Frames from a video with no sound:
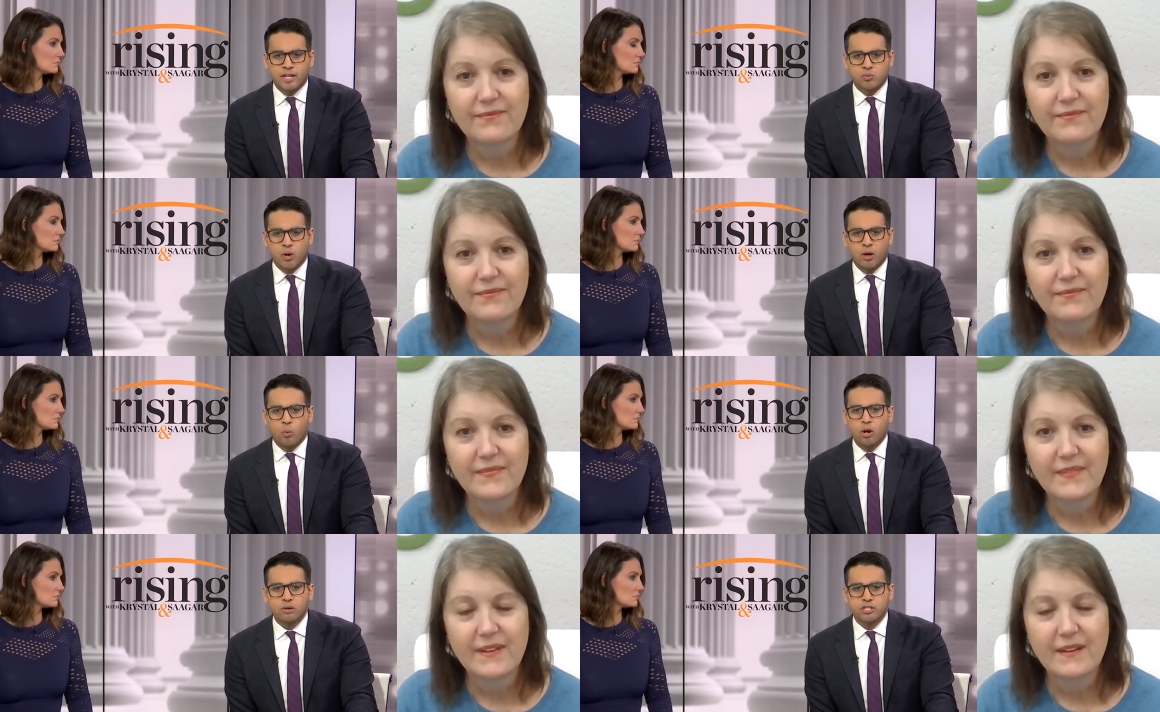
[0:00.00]
Speaker 1: as
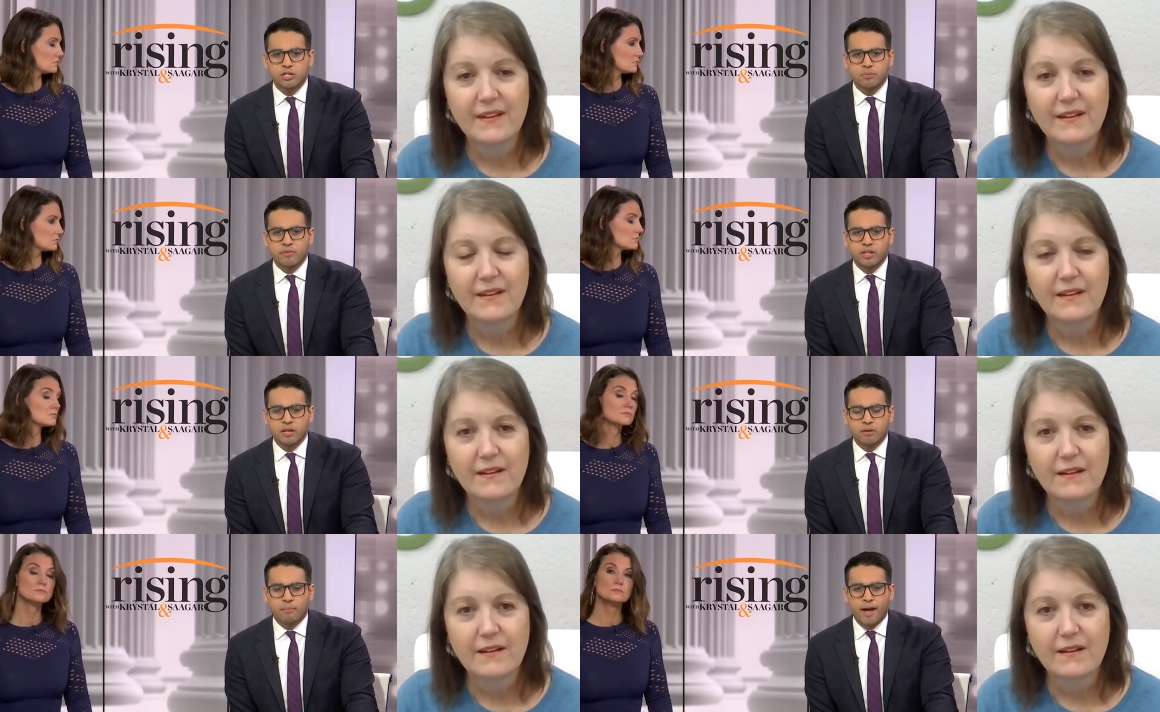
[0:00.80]
well. What are some of
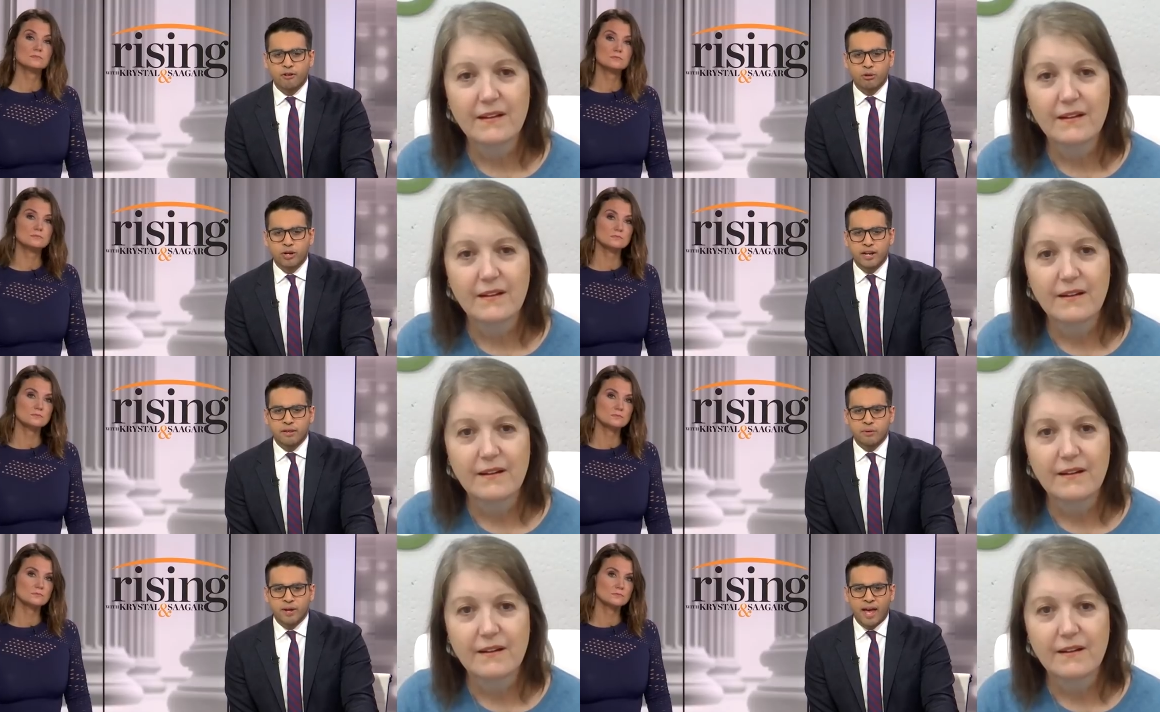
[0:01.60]
the micro
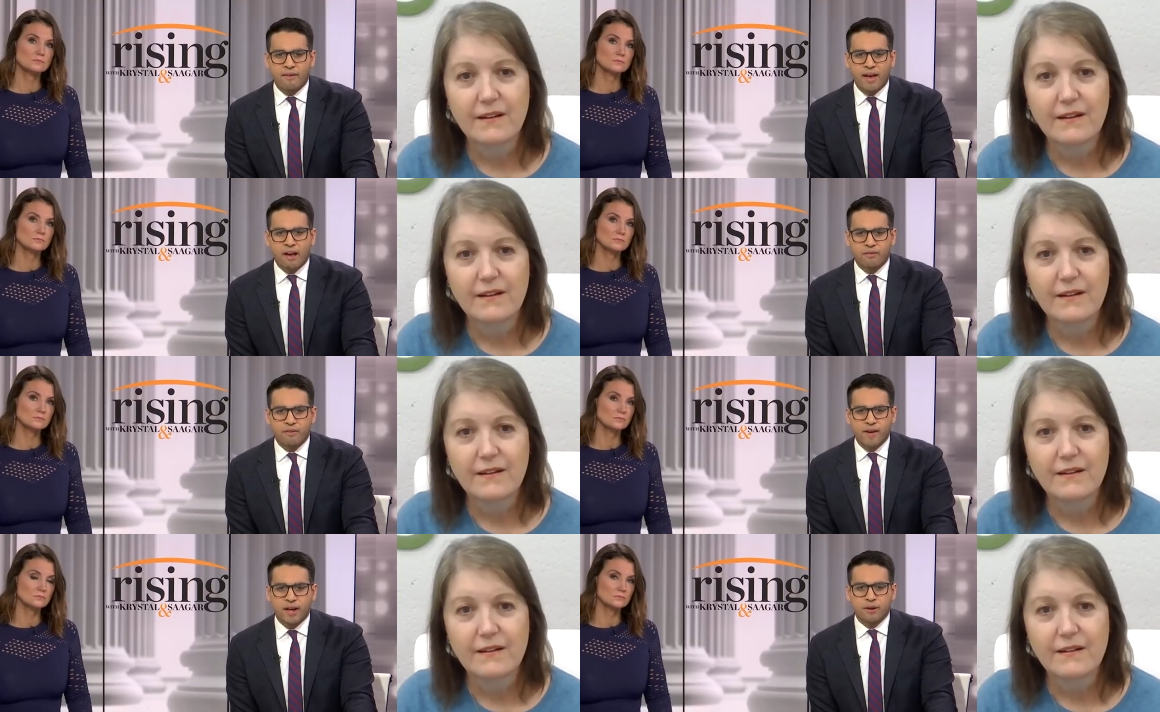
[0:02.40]
data that we have out of
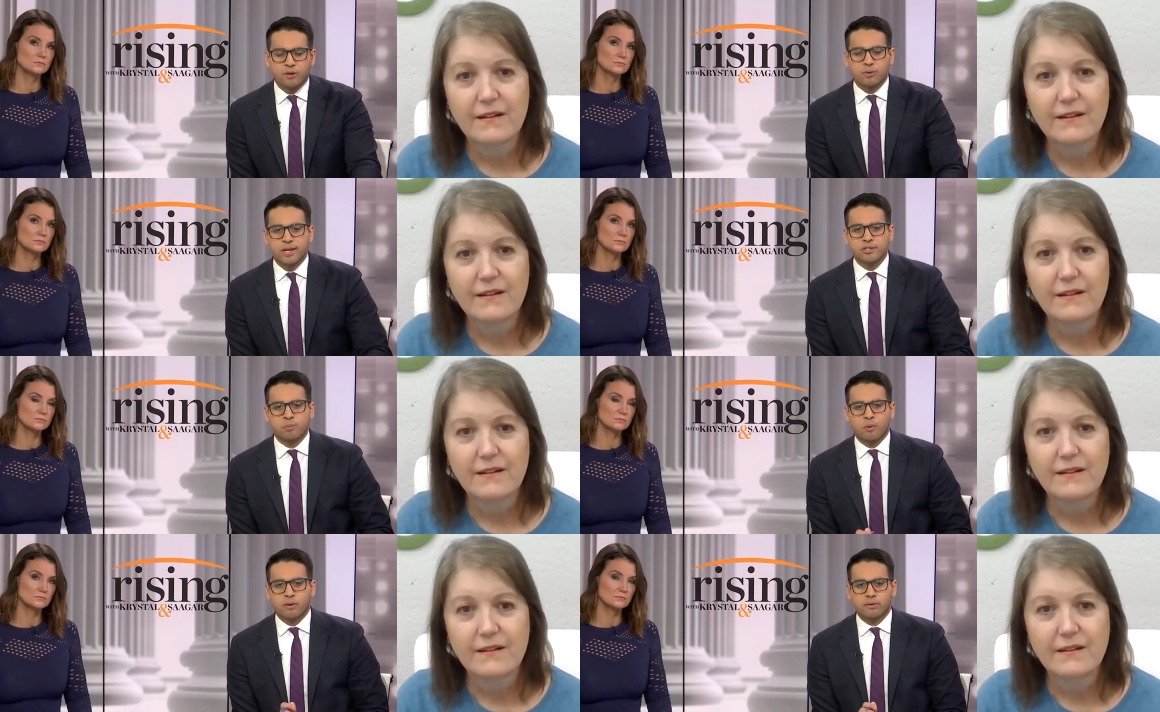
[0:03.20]
Nevada and who they
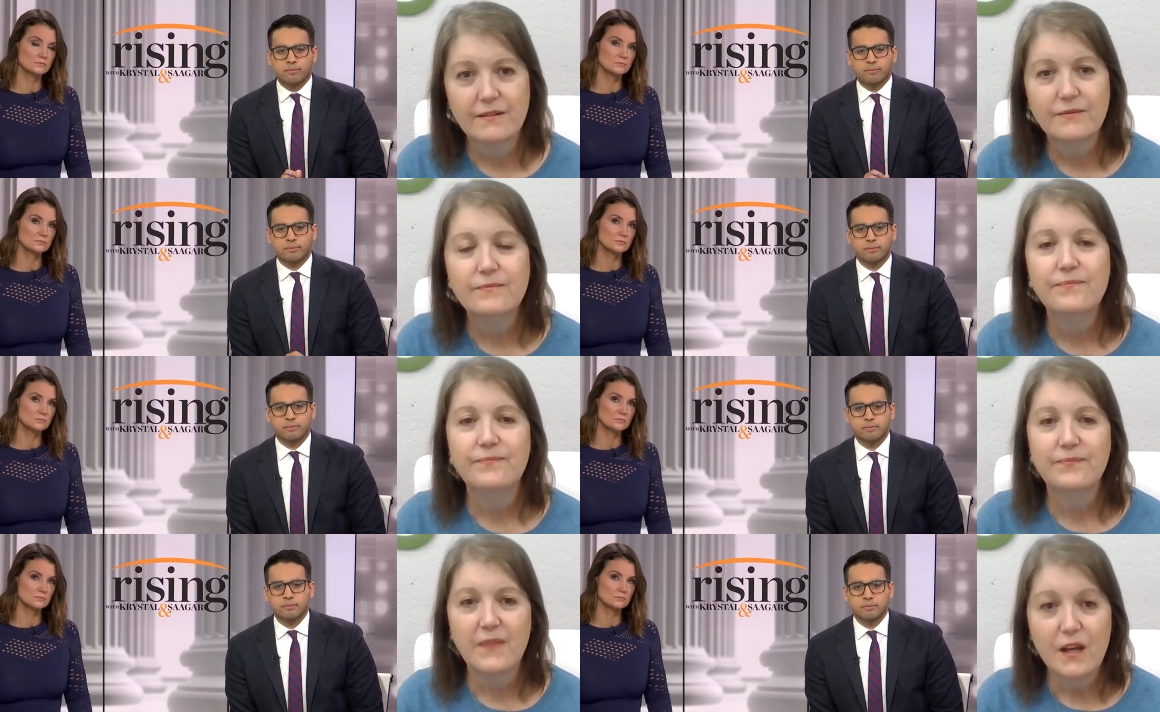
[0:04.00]
support?
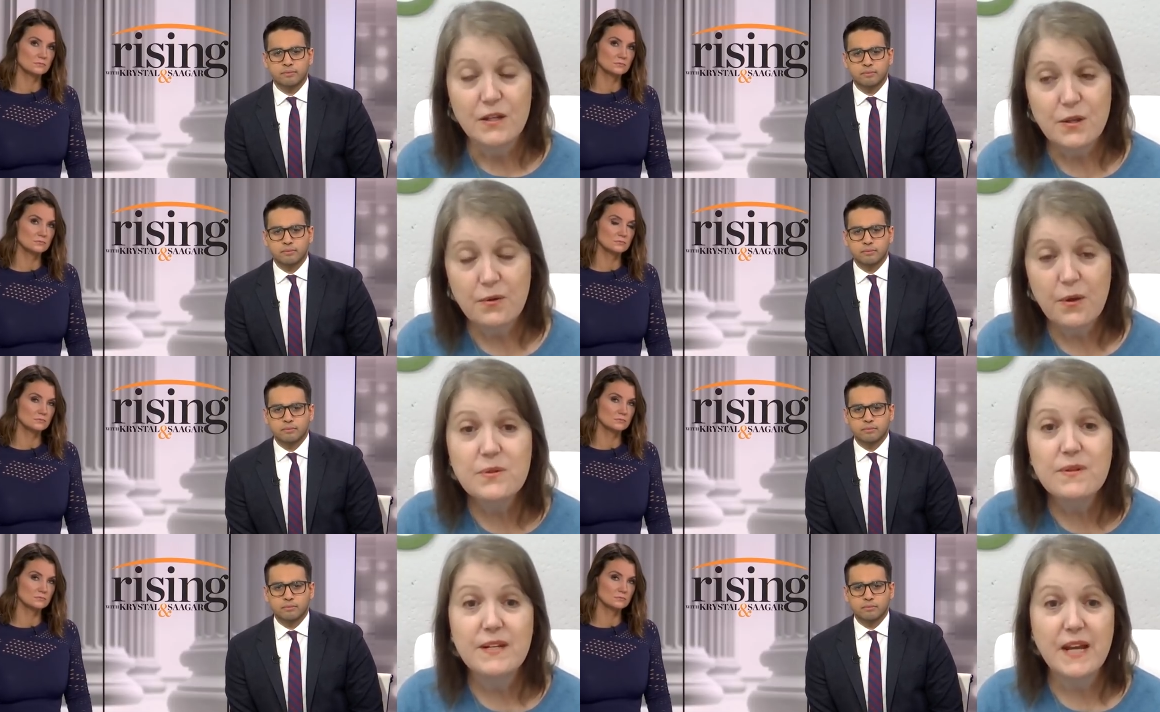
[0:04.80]
Speaker 2: So those are
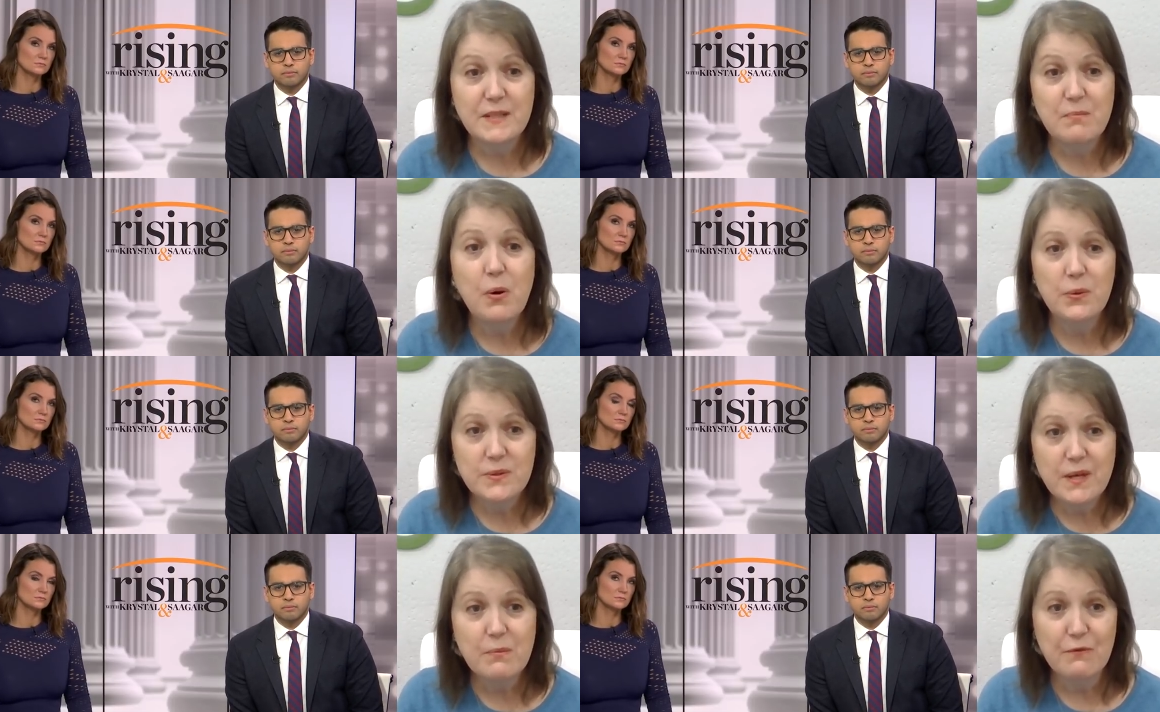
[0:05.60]
the next polls
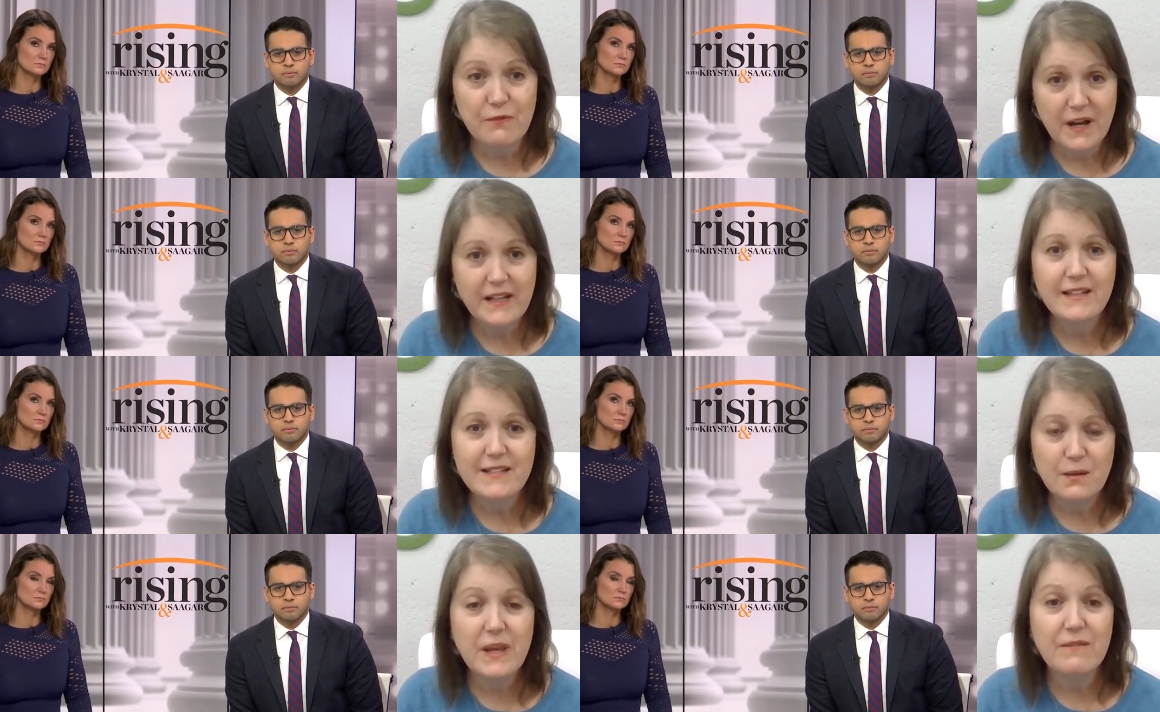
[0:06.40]
that we're running. So
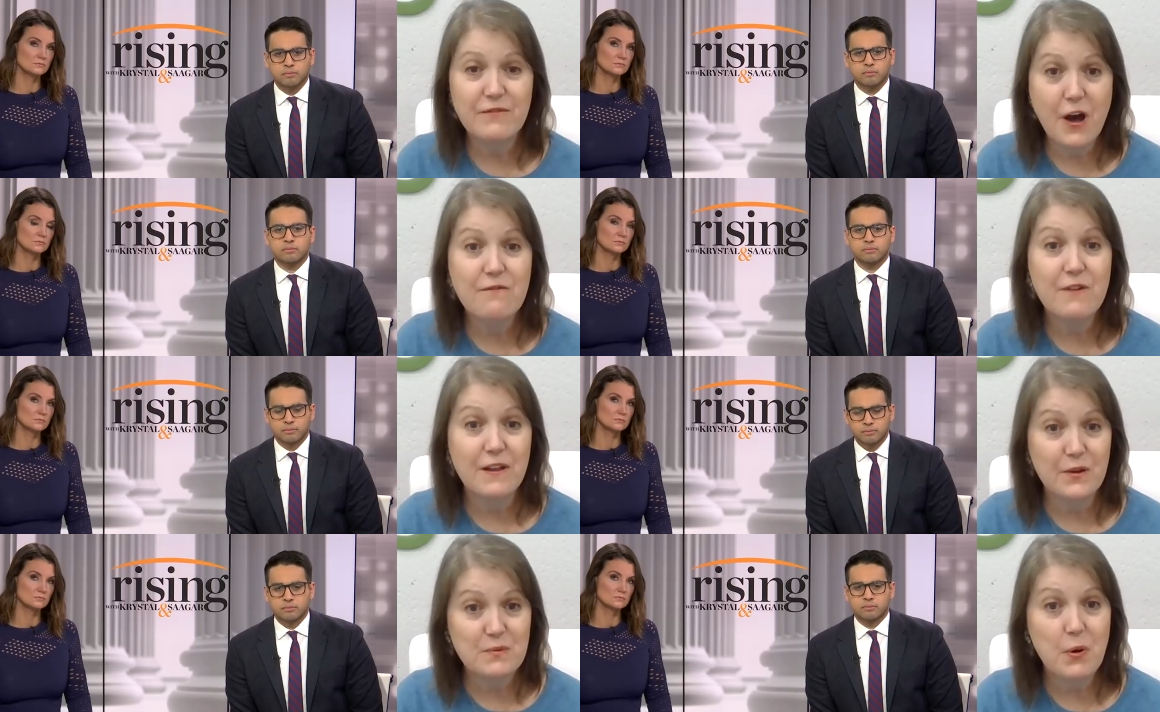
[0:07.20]
we have not run
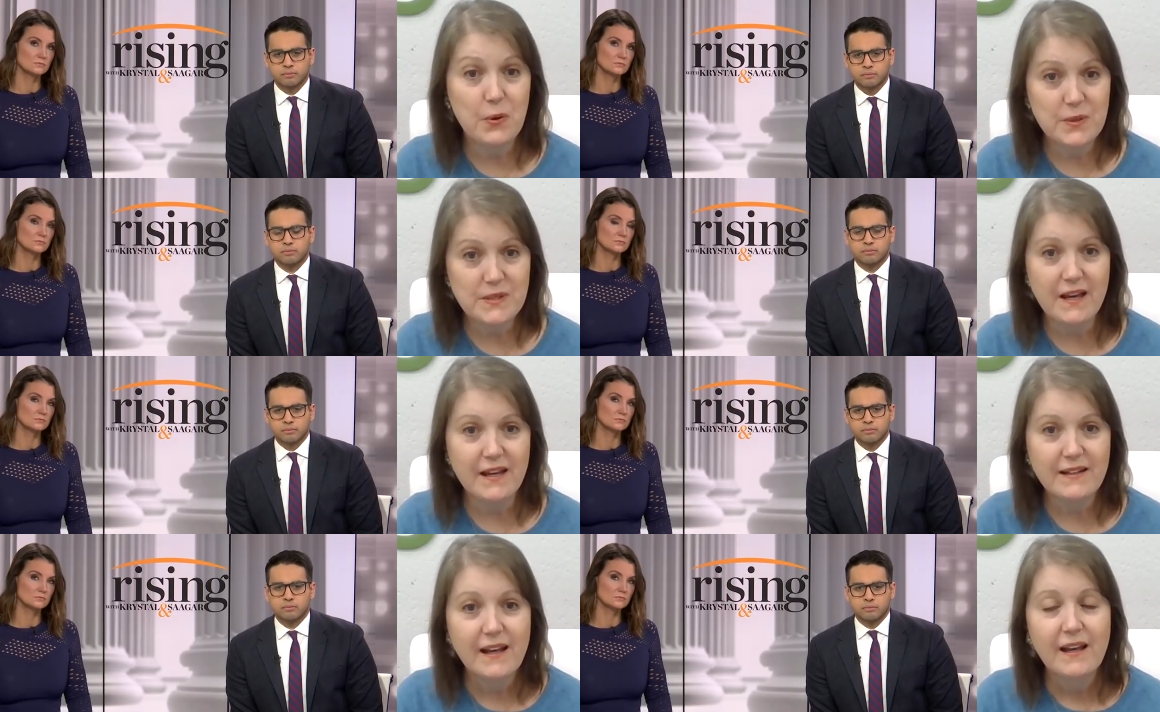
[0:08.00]
those polls yet,